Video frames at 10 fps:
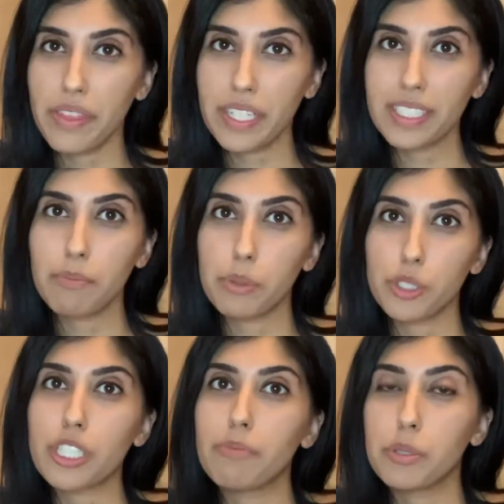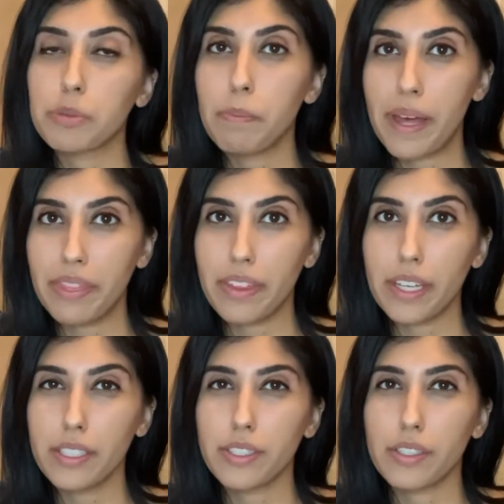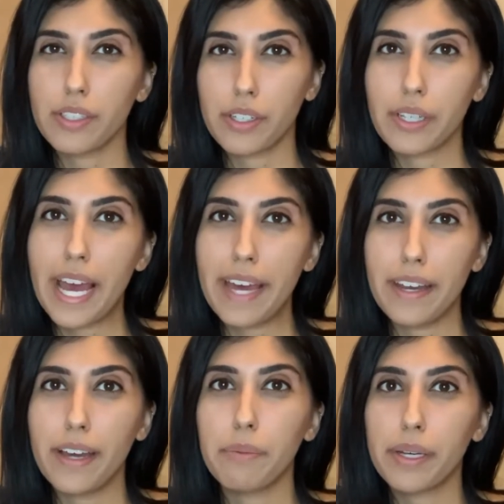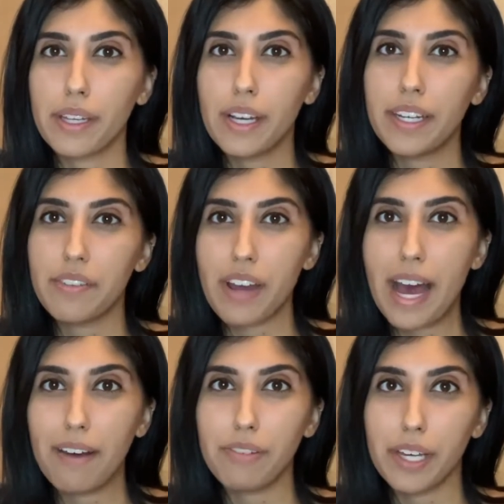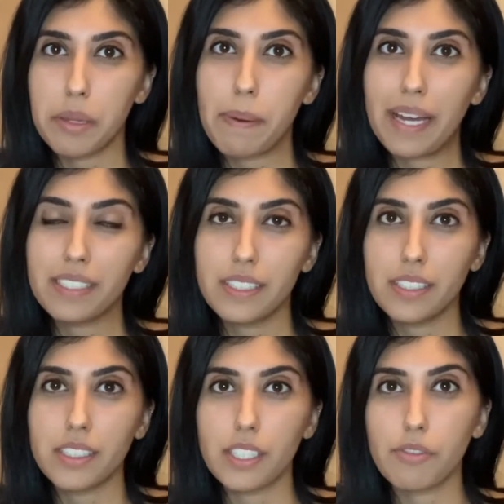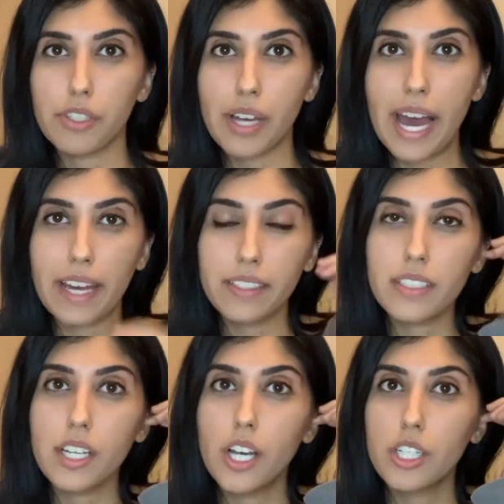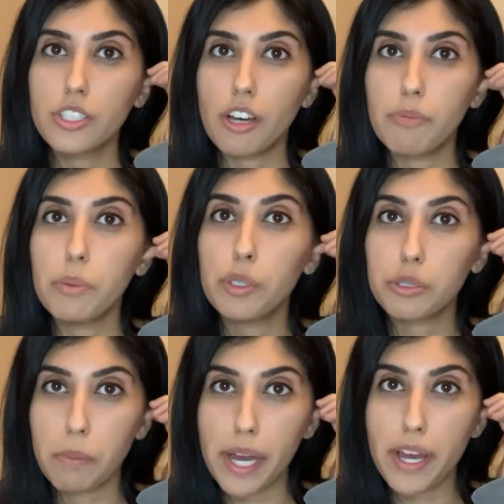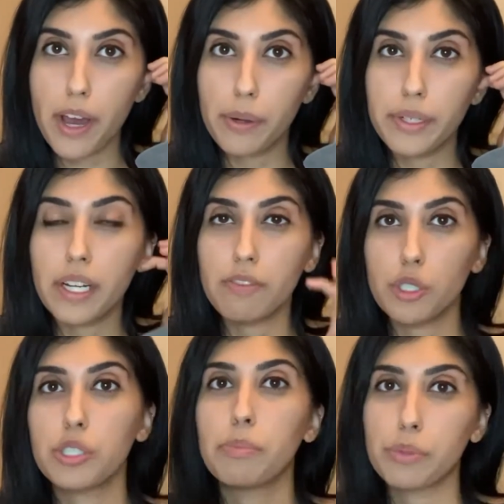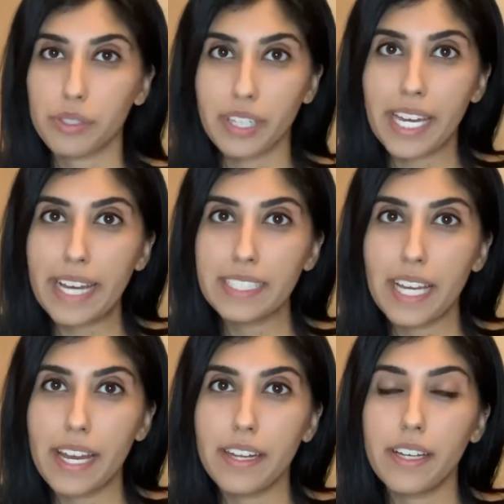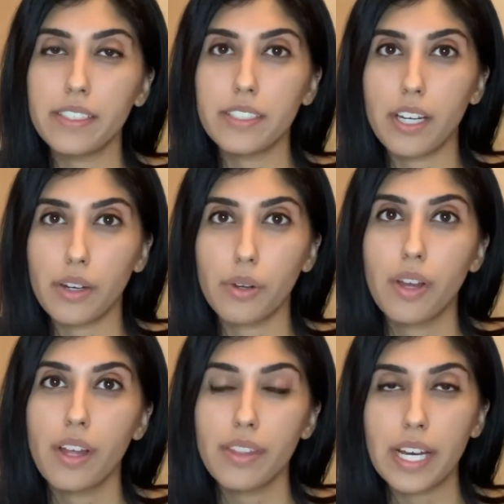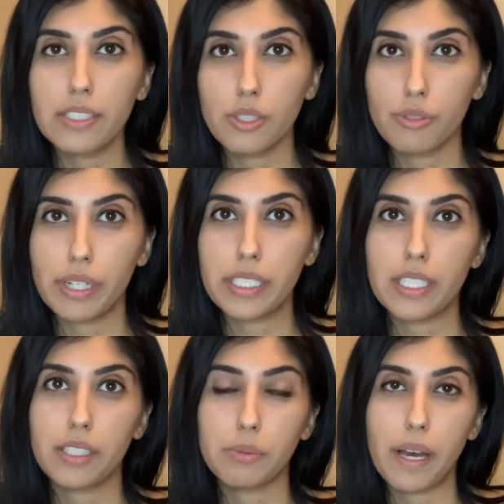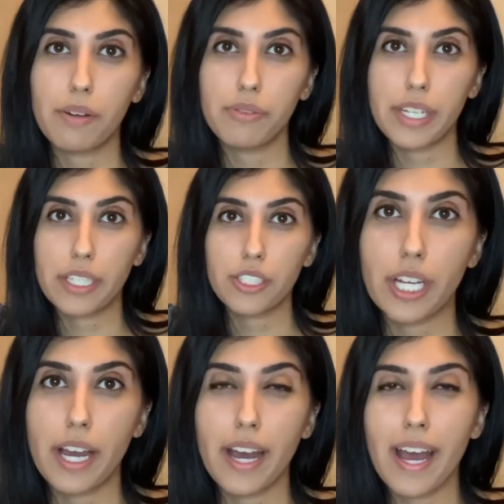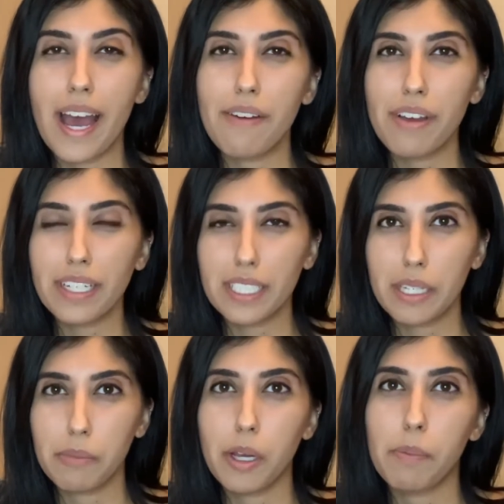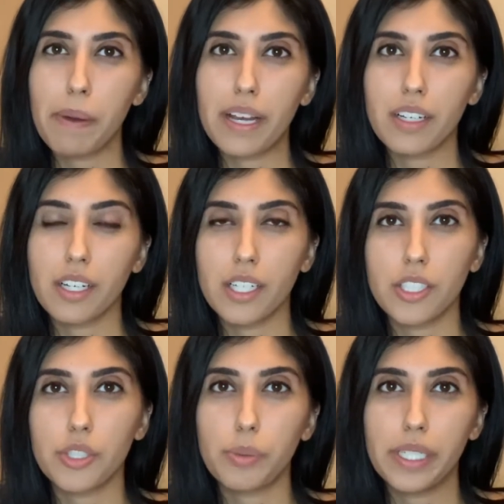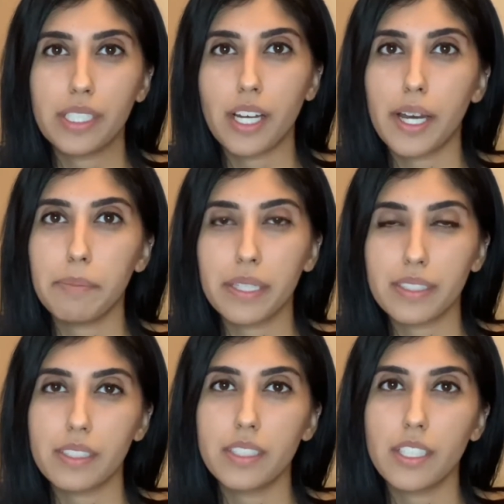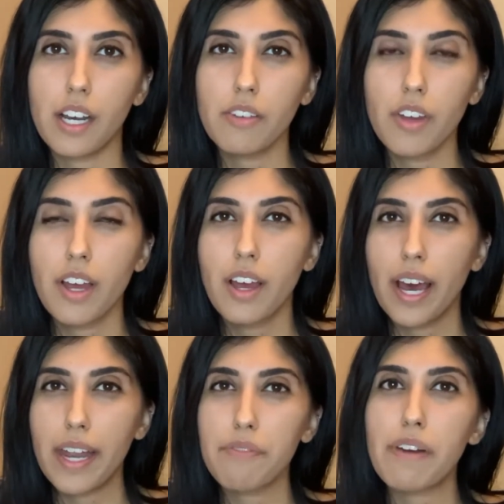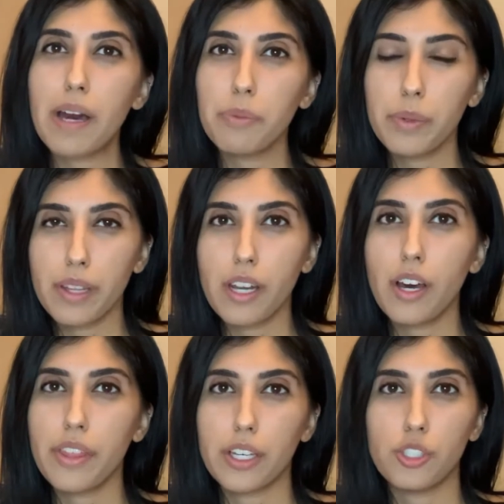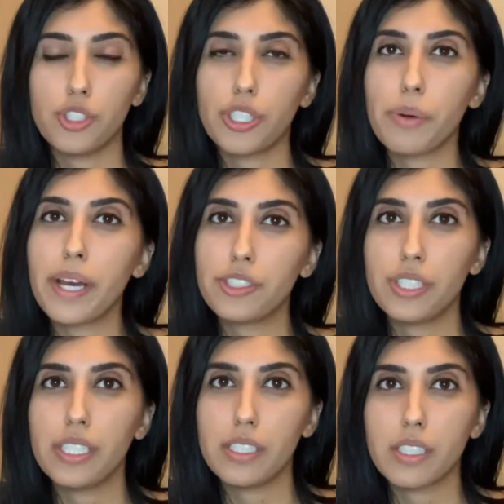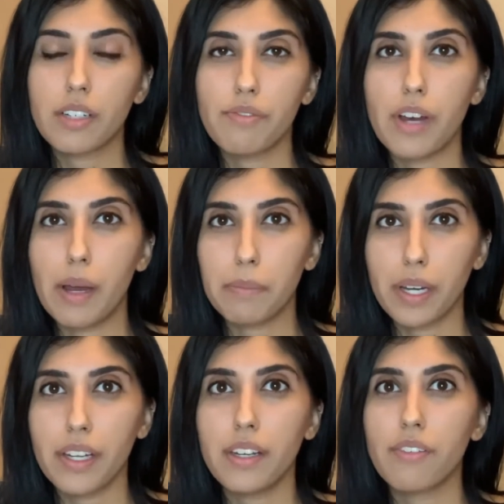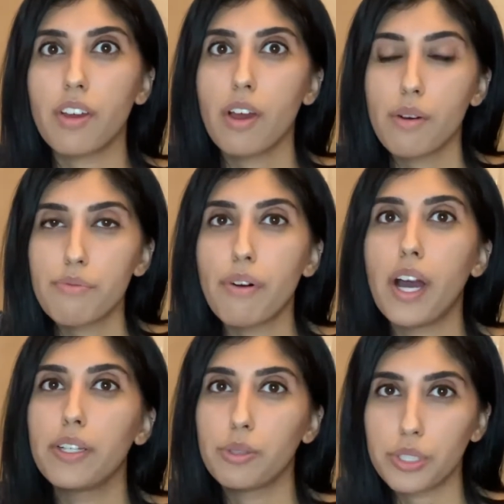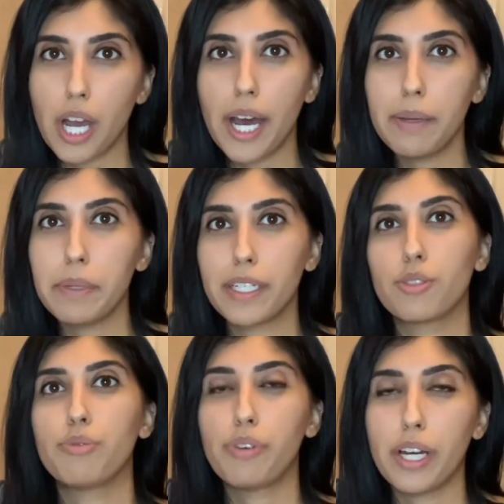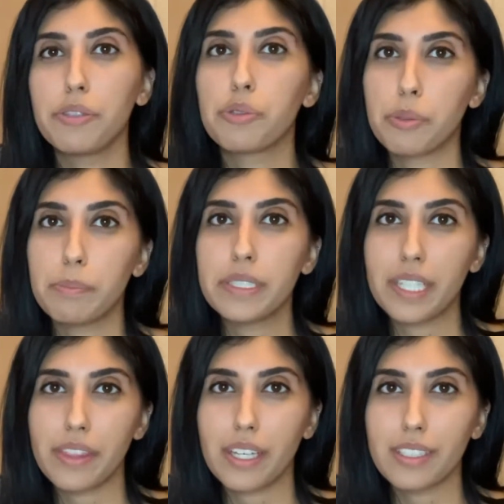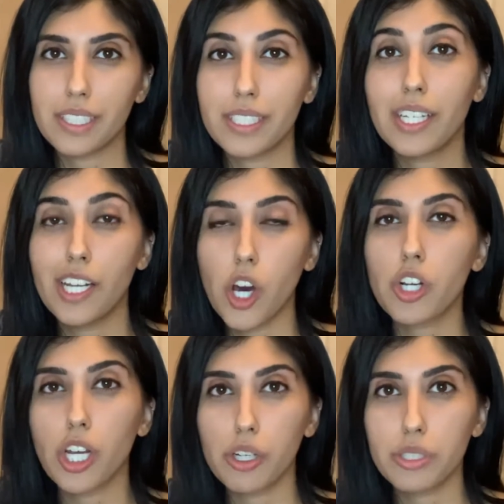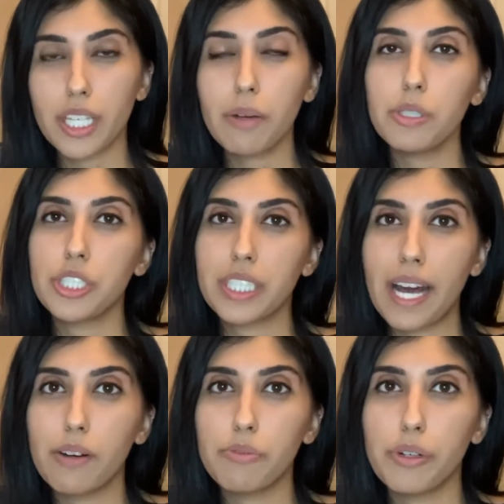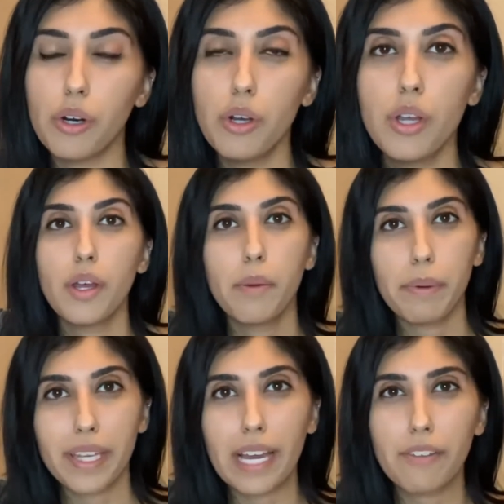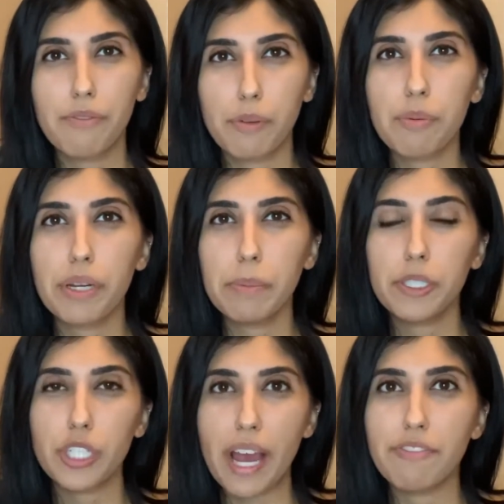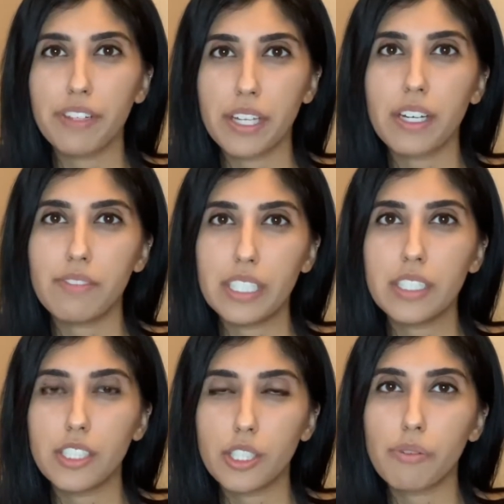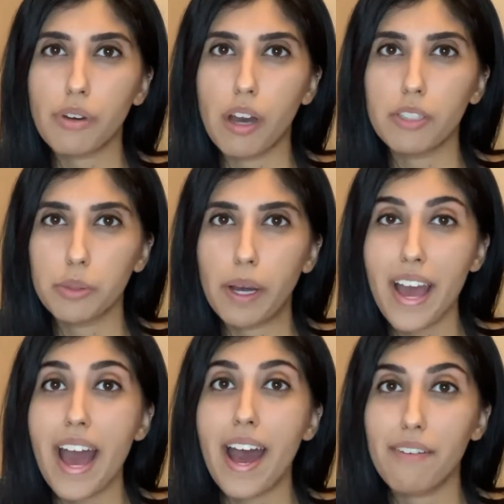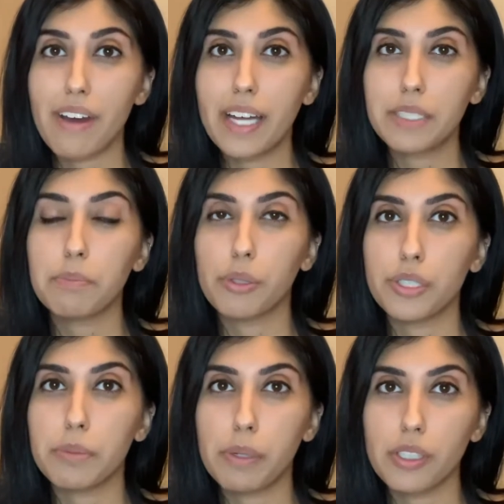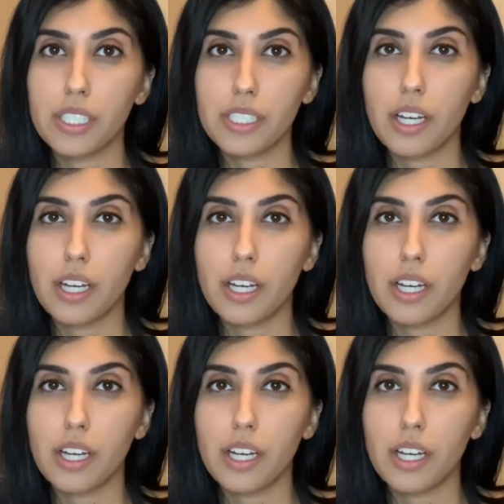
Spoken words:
things I booked mendhi, so you know, your henna where you kind of have like the patterns and stuff on your hand. So I've booked my own, and I've also booked the guest henna, so that's all ready as well for next year. I have had to keep going back and kind of tweak timings and stuff. And I found with a lot of things, you don't actually need to confirm kind of final timings or final numbers and things until a lot closer, which is helpful. But yeah, for pretty much everything I've listed so far as well, I have had to put deposits